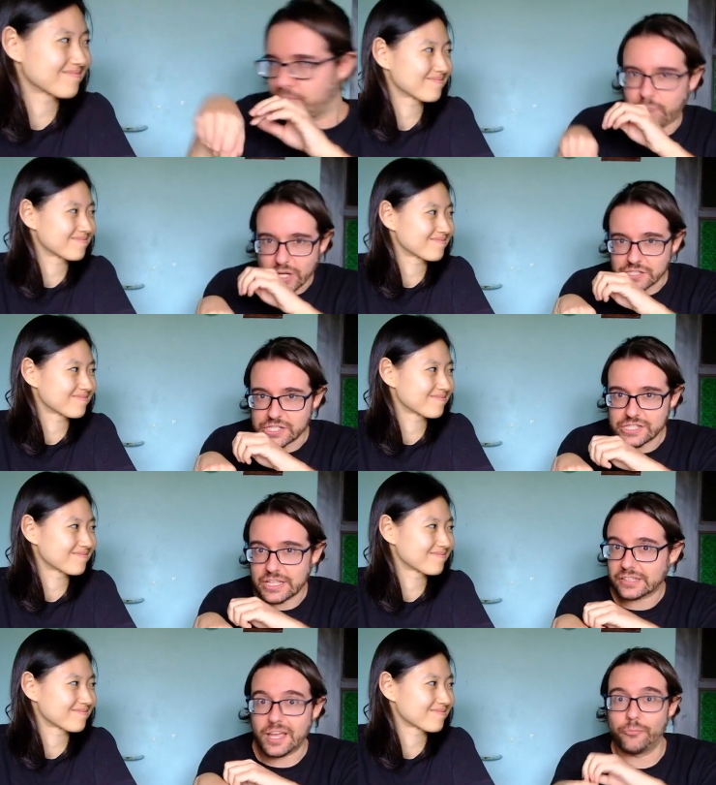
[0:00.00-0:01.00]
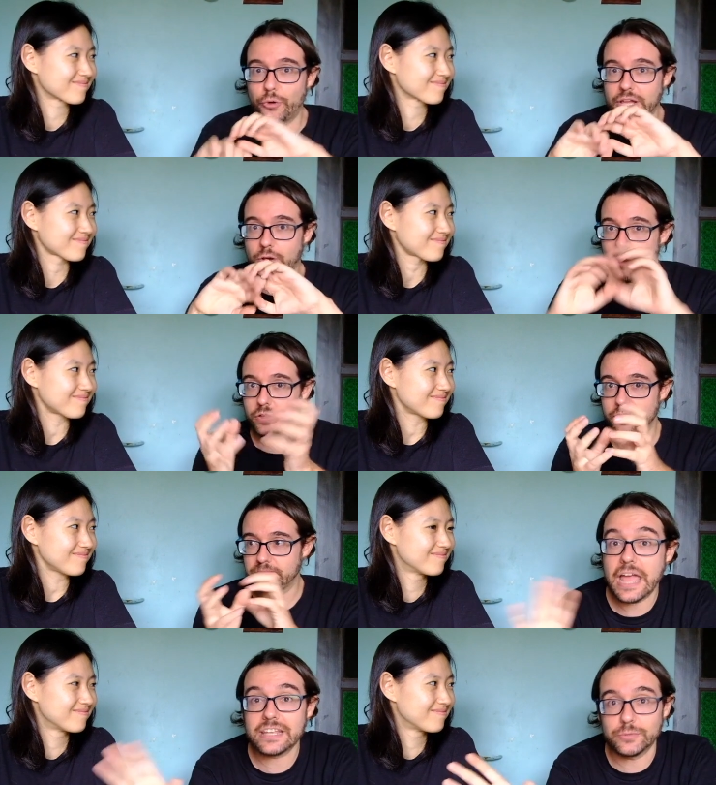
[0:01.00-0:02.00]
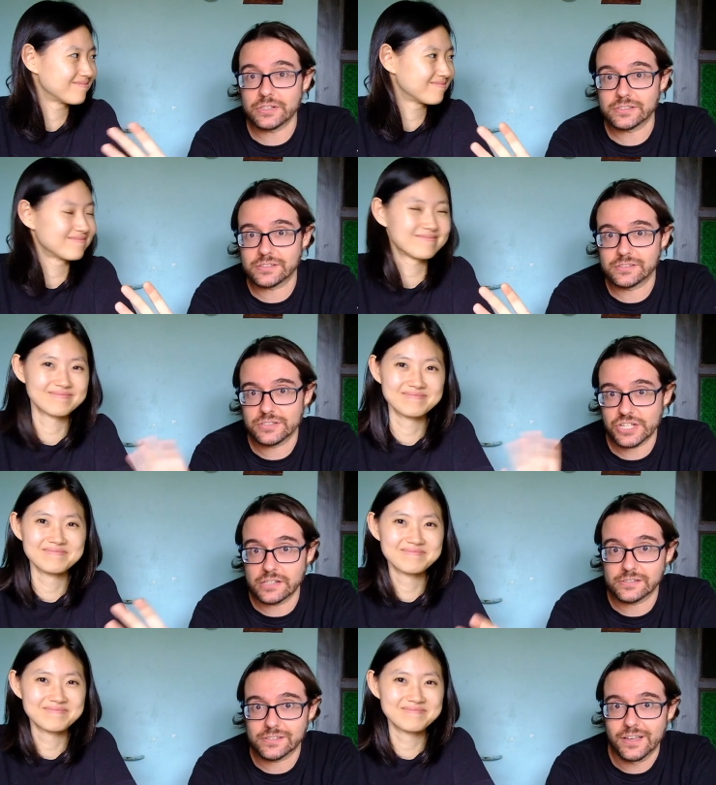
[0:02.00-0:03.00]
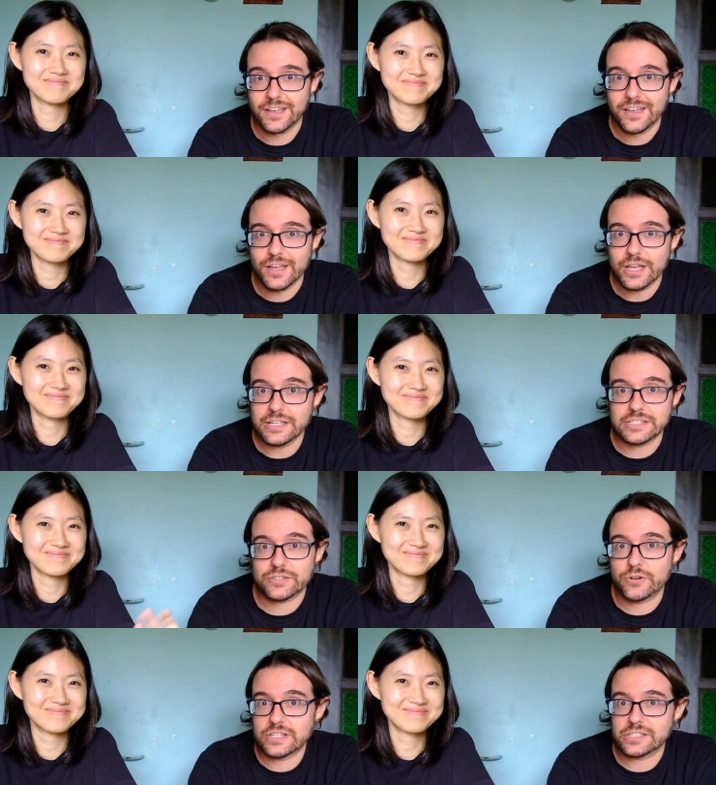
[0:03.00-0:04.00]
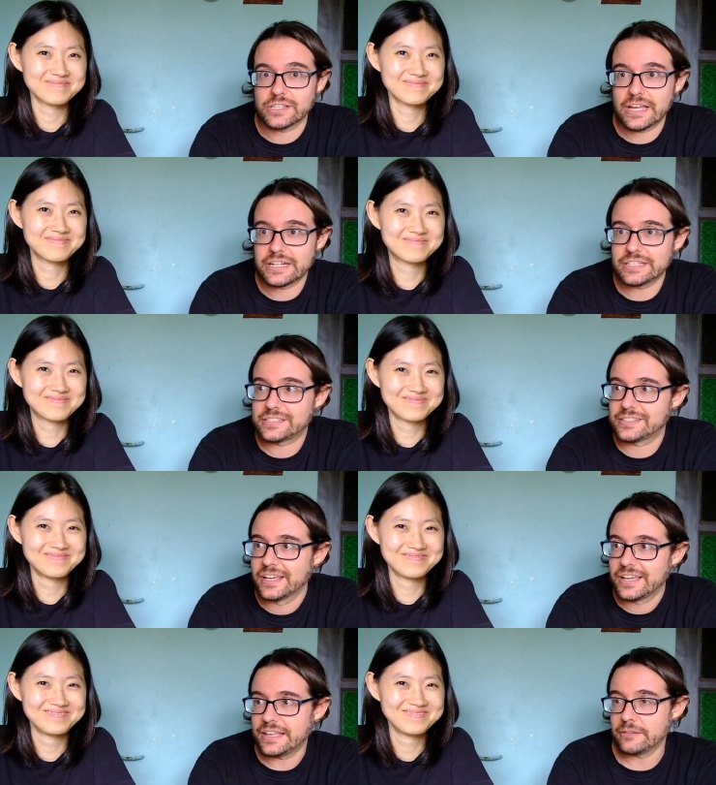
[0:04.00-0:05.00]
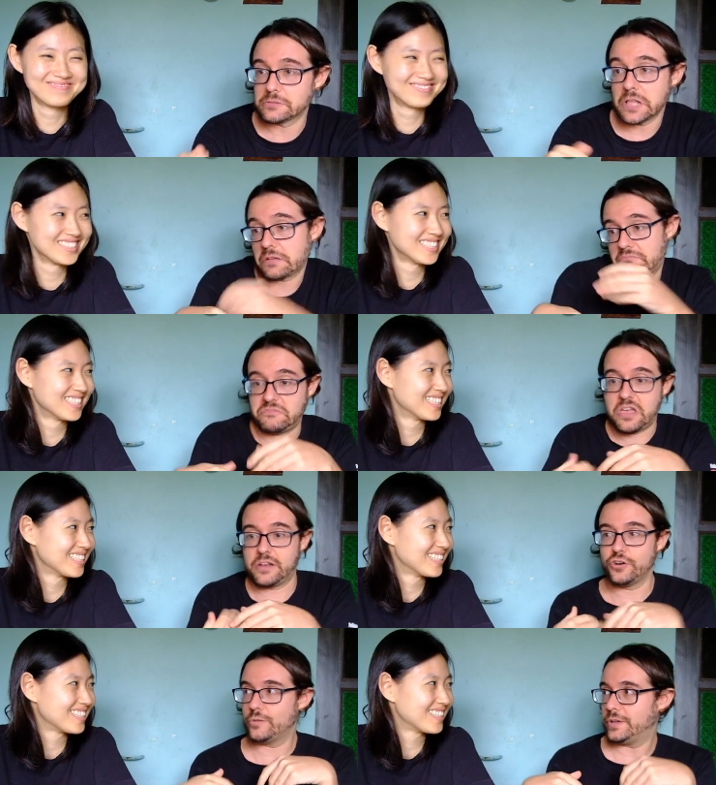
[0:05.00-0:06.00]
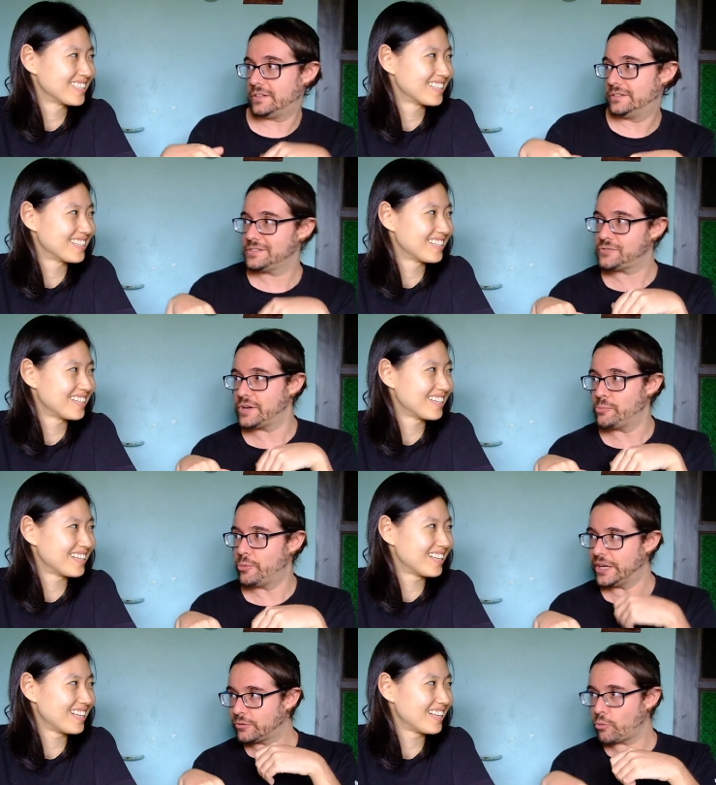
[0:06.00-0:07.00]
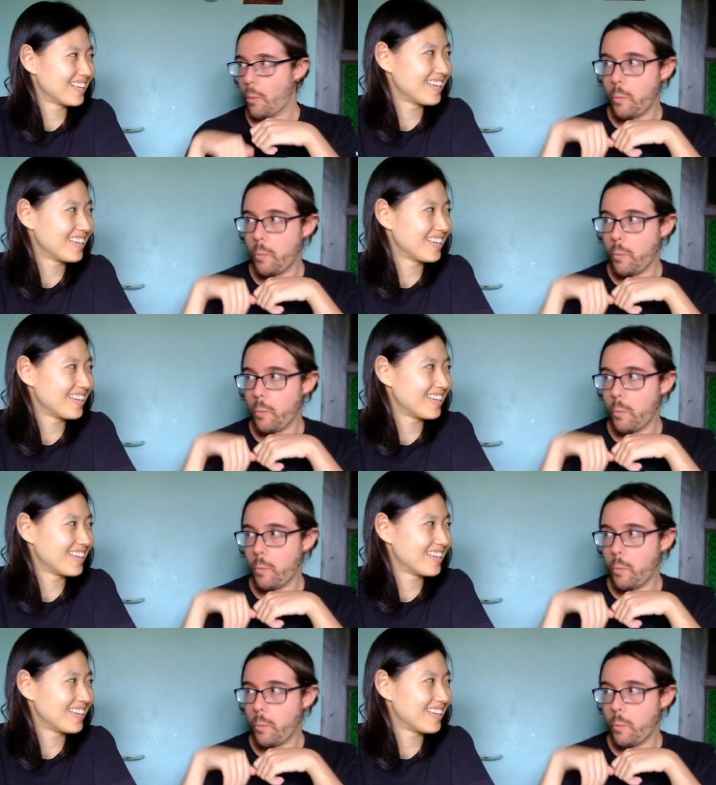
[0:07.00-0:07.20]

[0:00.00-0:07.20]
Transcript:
Speaker 1: punch that can break other animals' shells, and it's crazy. And it's it looks like yeah normal shrimp, but